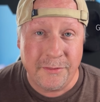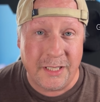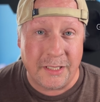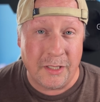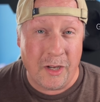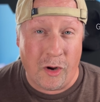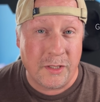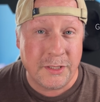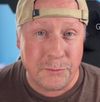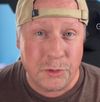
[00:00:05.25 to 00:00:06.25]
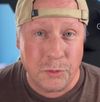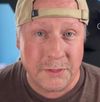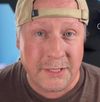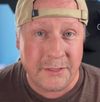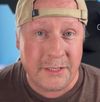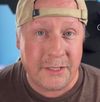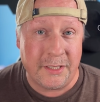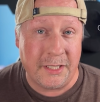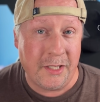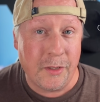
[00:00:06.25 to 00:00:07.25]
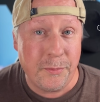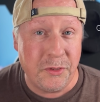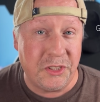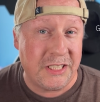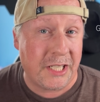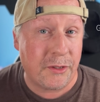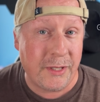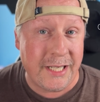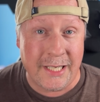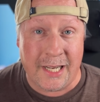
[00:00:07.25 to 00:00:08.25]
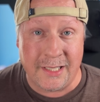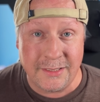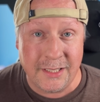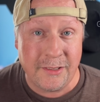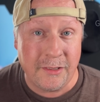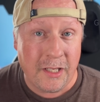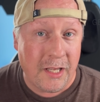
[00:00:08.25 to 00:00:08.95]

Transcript: like awesome tools out there that can help you generate content